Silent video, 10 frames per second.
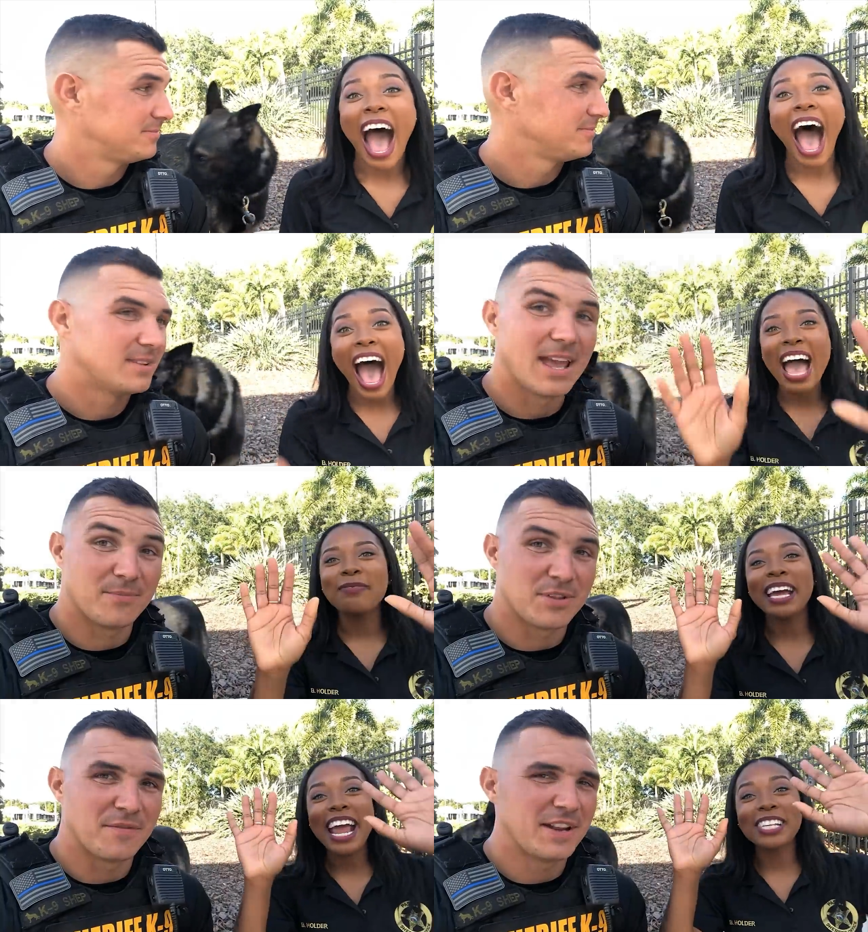
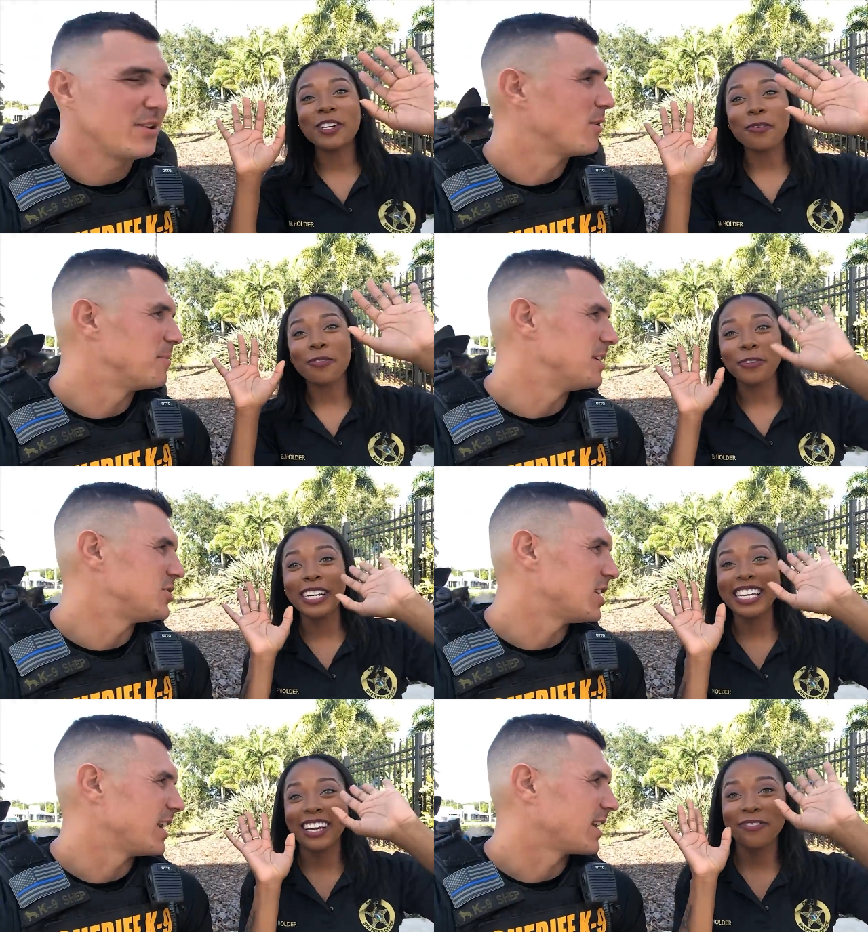Speaker 1: I, if my the hands video are would
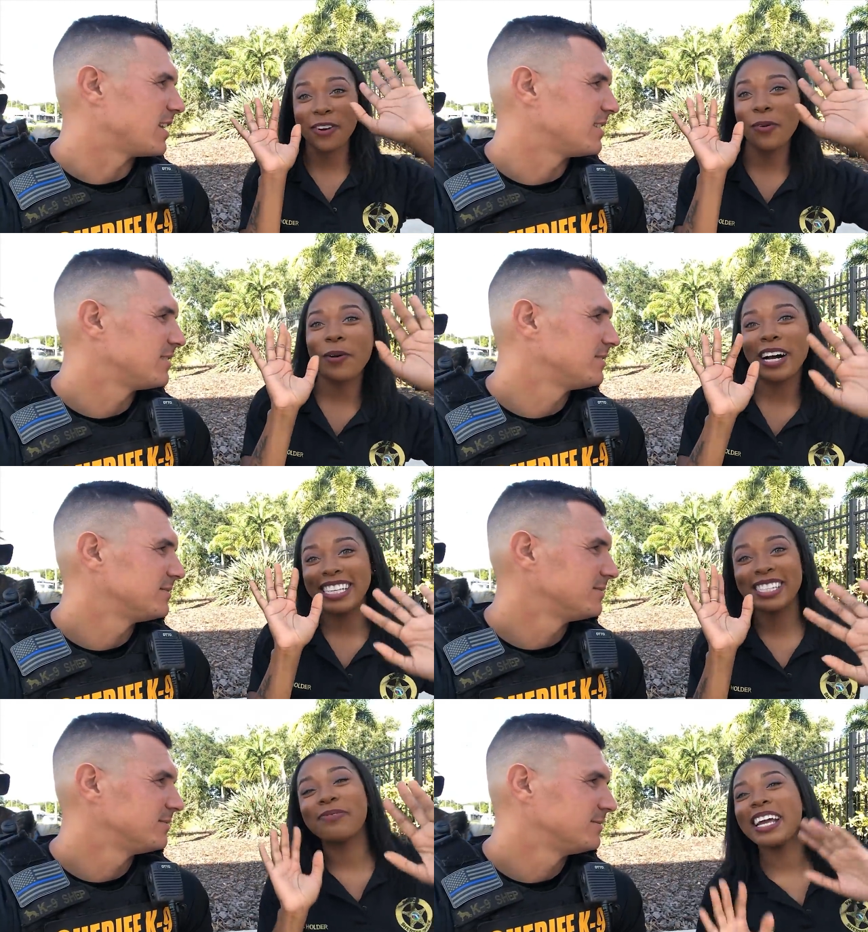free shaking. for
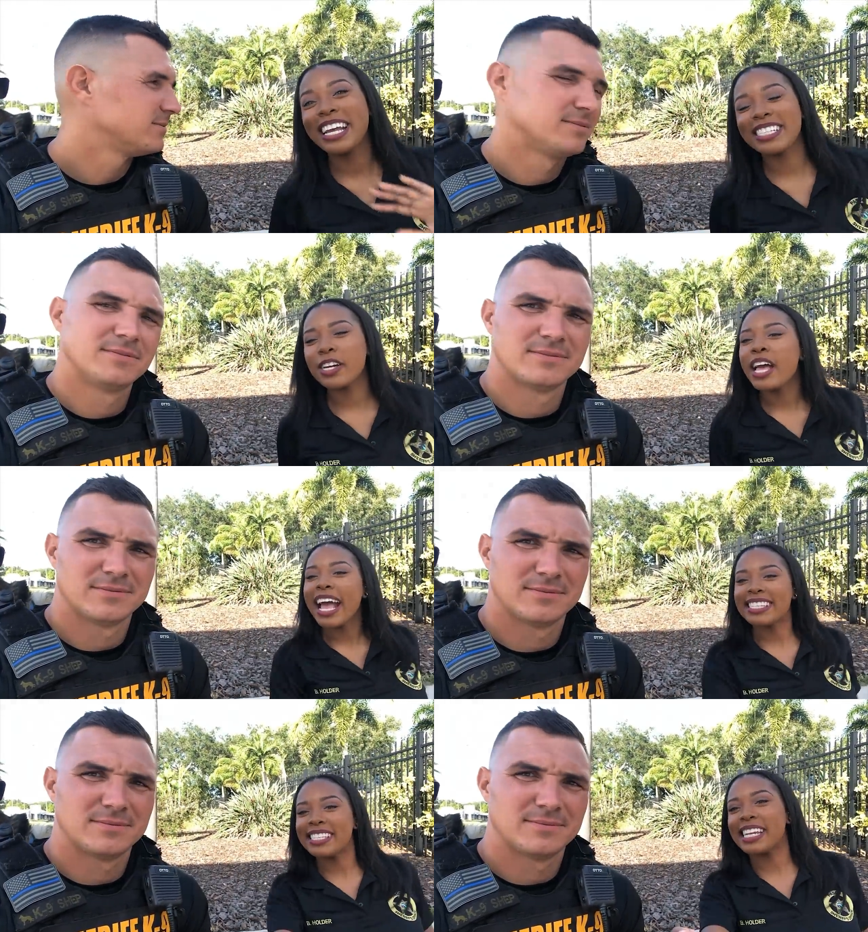once. My hands are.
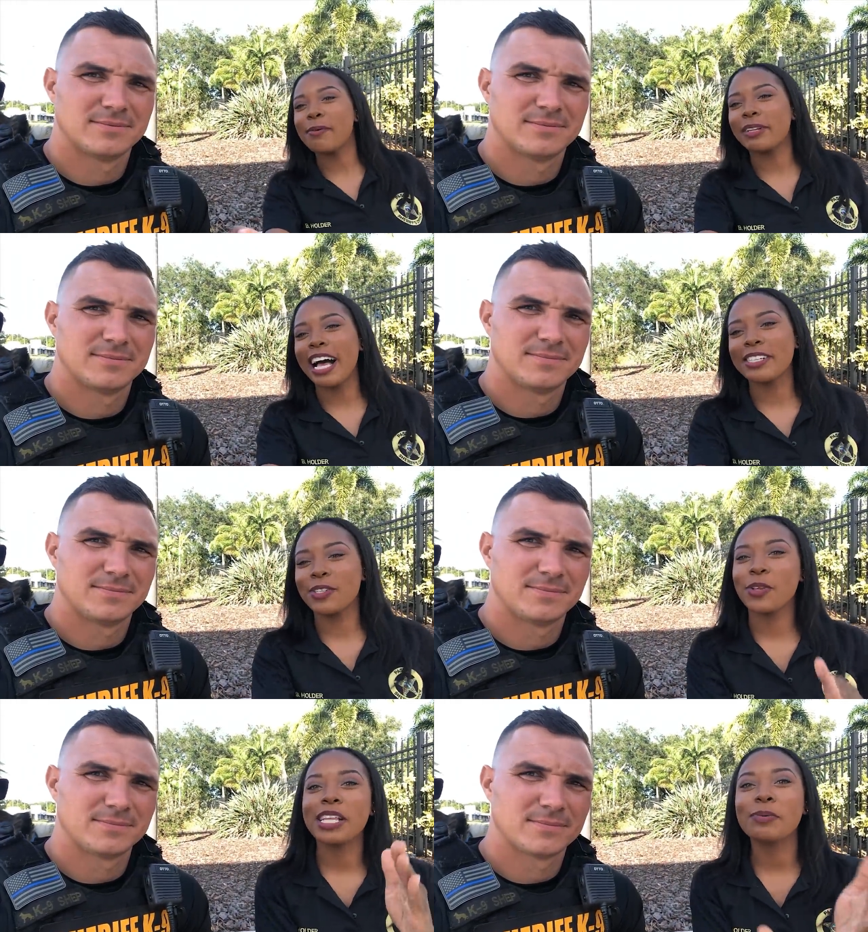It's a
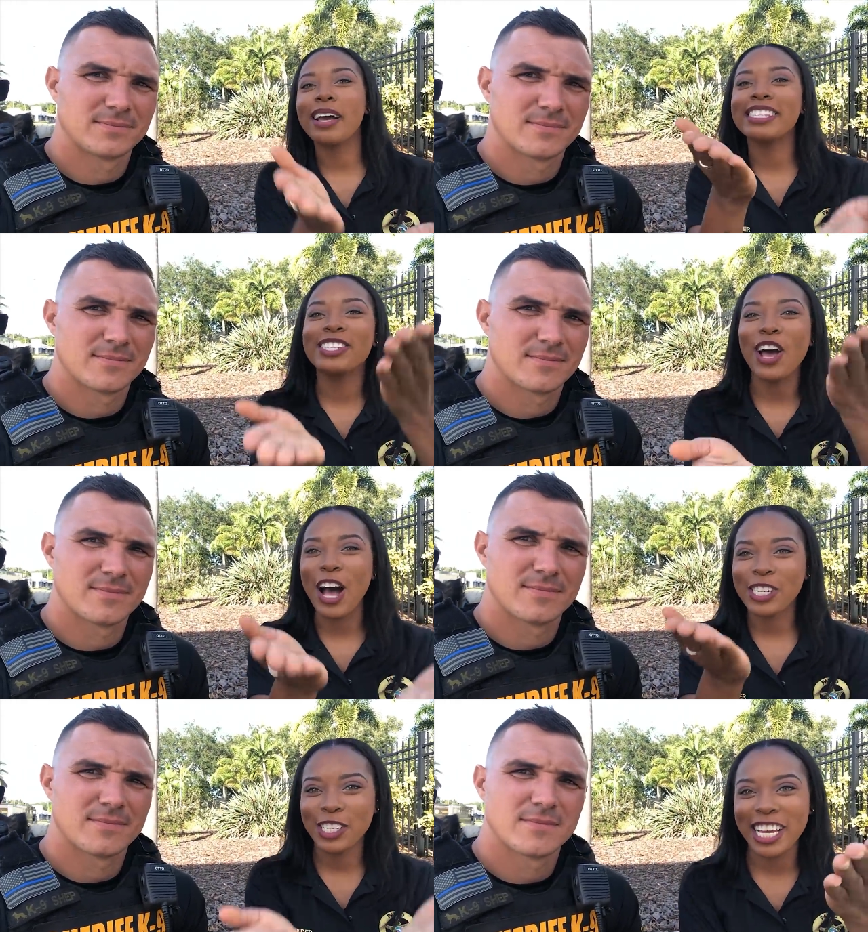stabilizer, so that's why it's
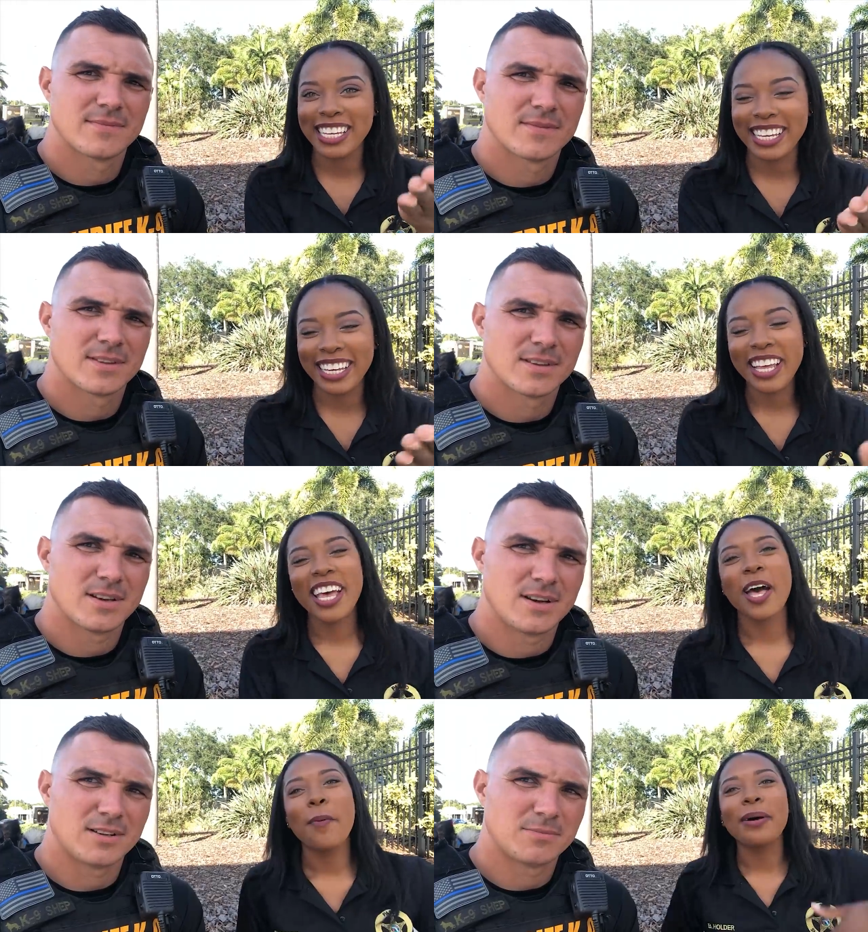not shaky.
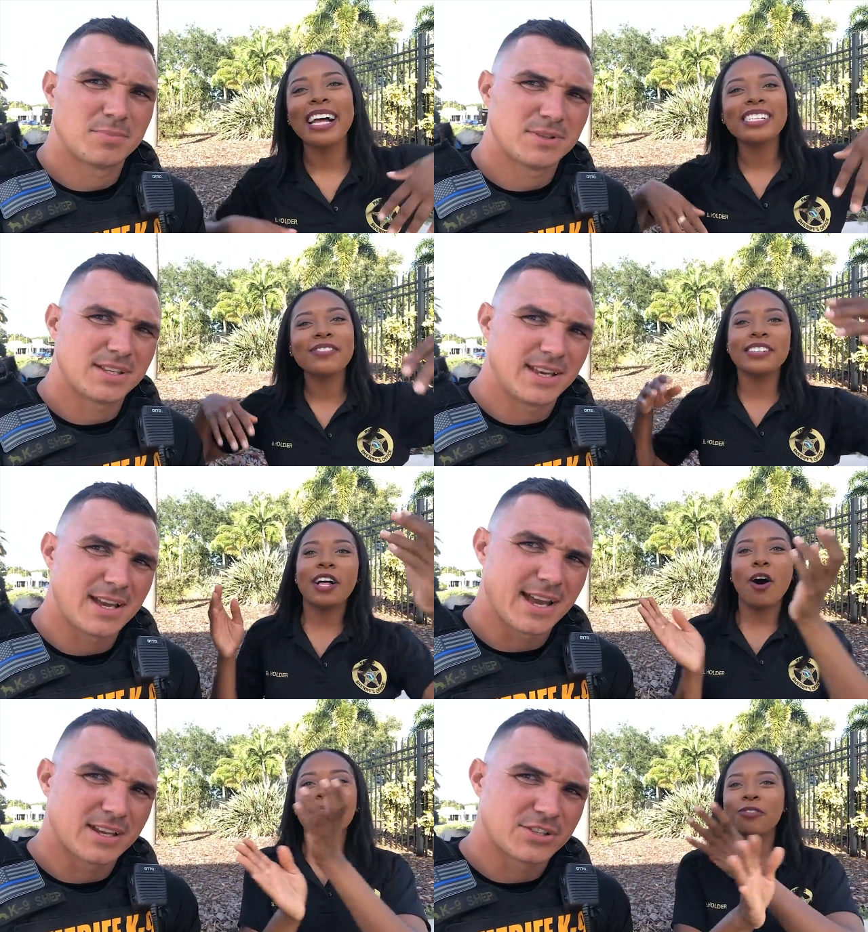Oh. But I just
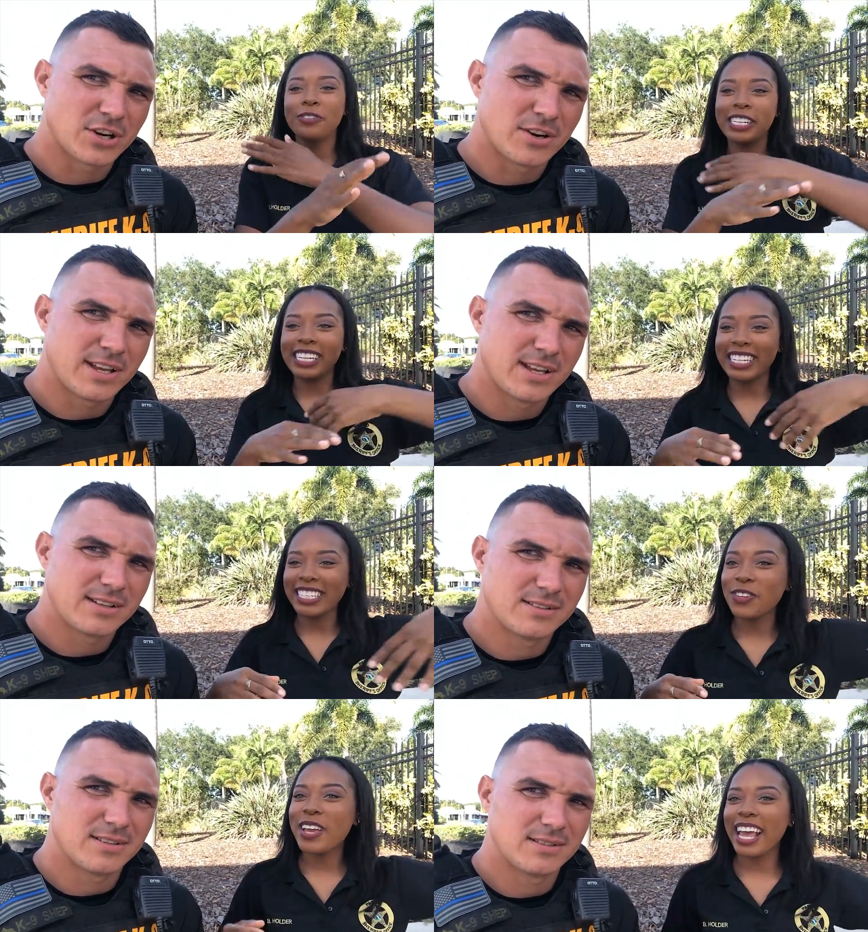see. I can turn
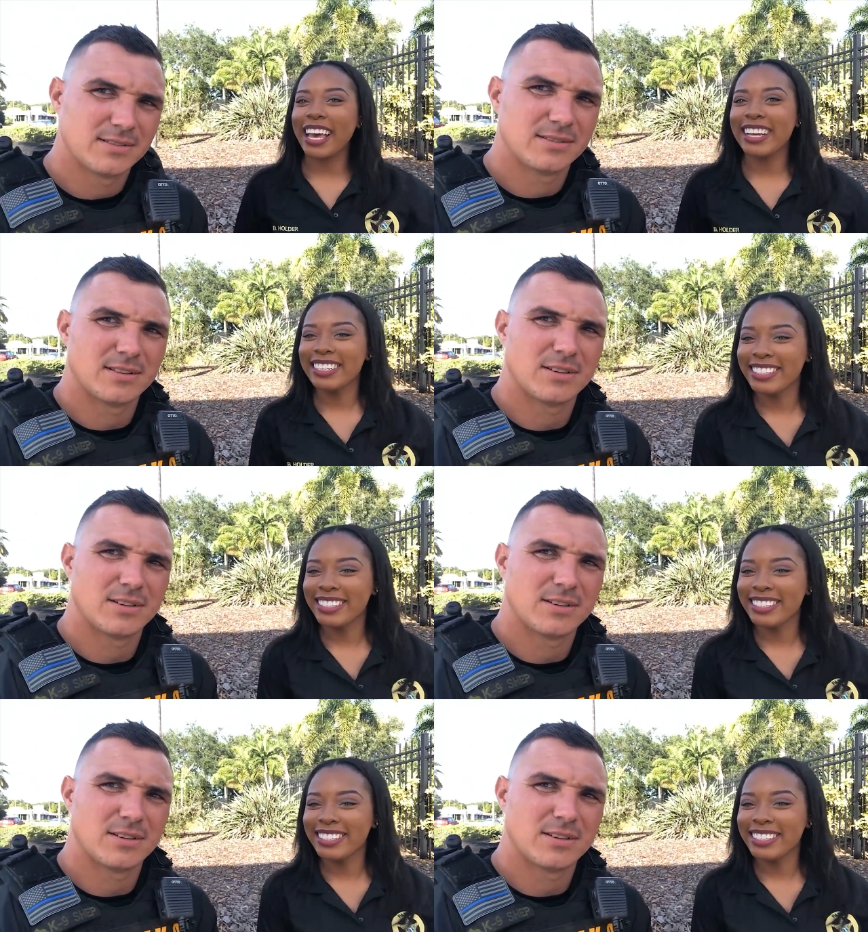it. You can.